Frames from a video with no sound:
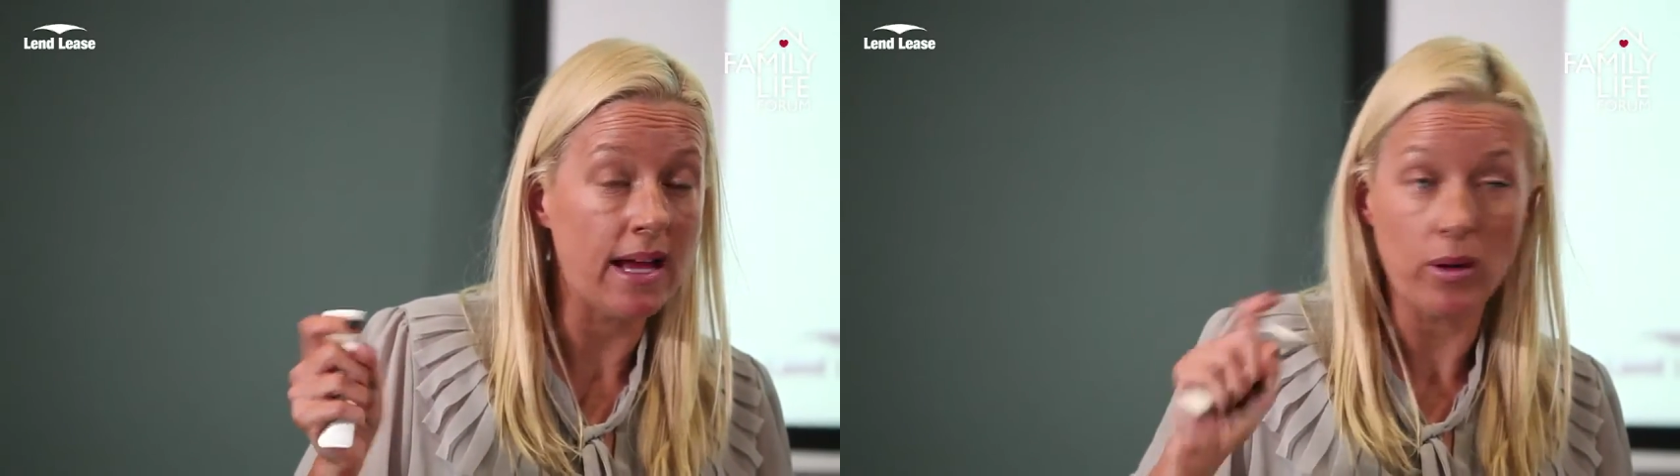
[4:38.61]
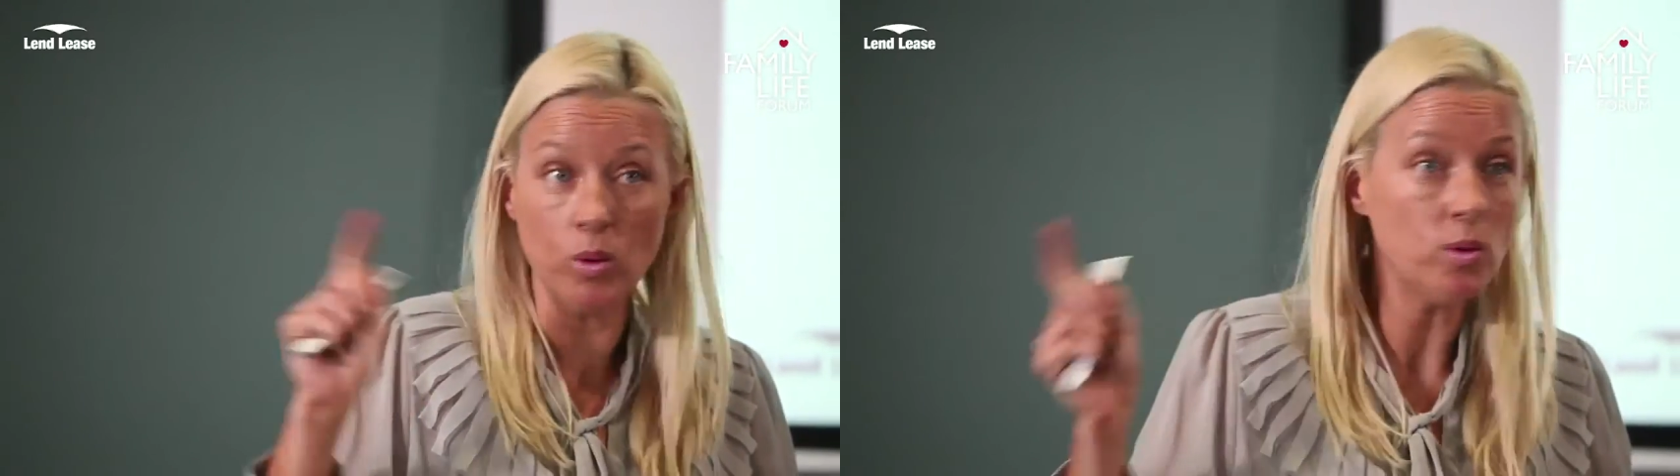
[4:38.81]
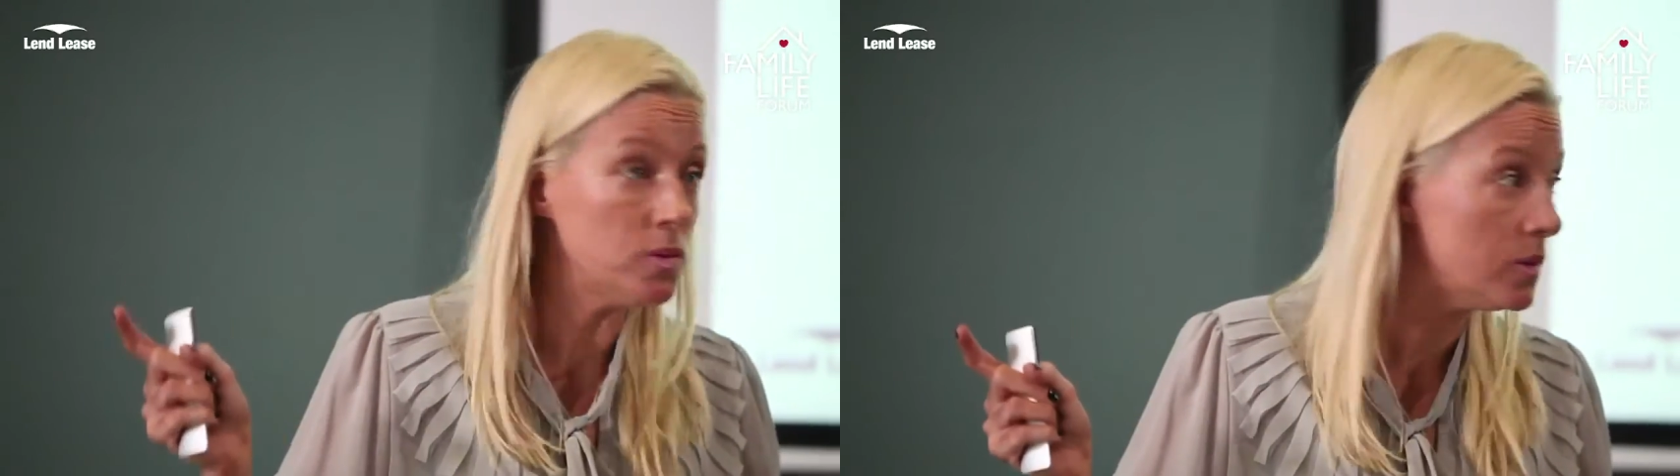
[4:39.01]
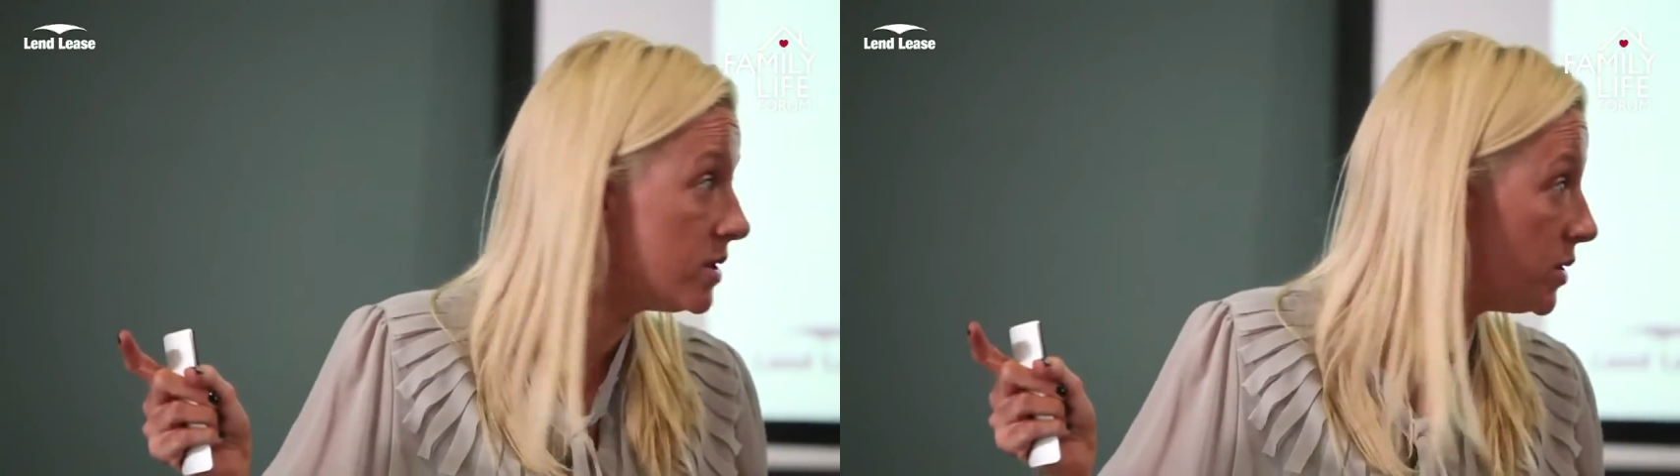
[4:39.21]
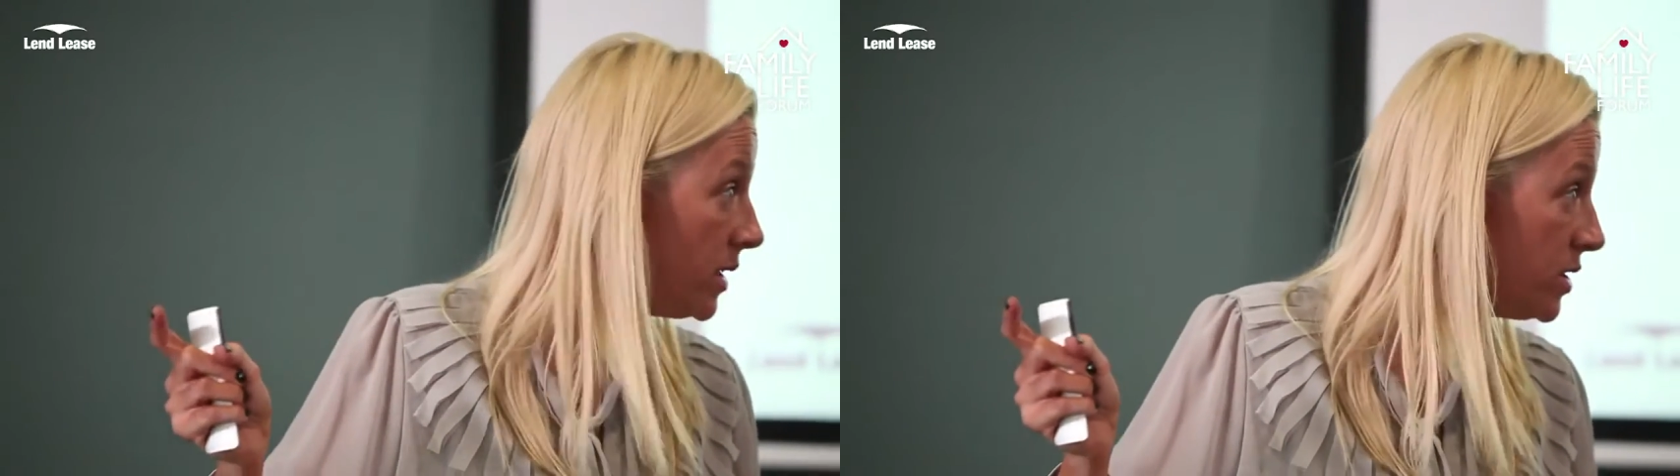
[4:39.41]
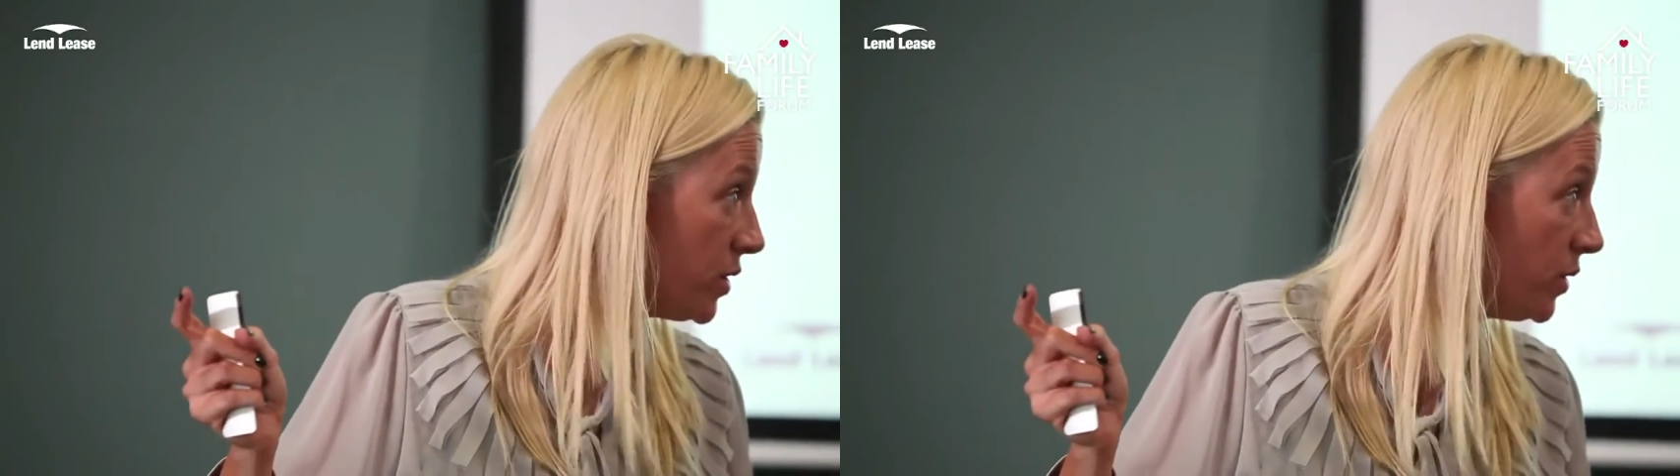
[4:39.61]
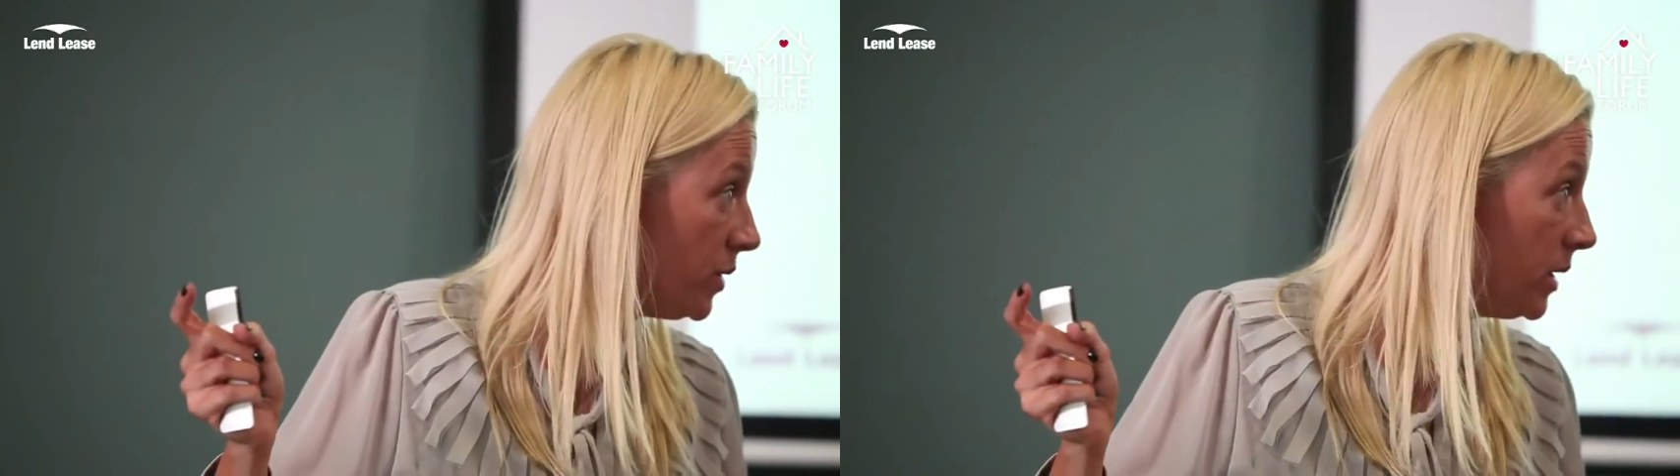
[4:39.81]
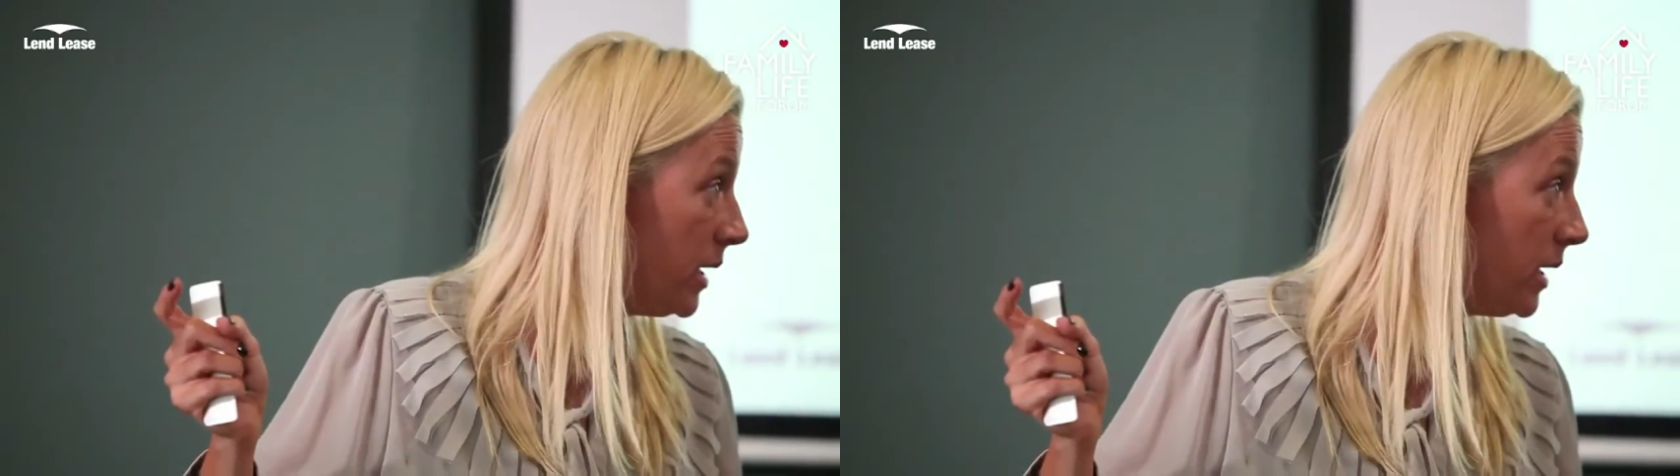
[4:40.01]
at all until they're 2.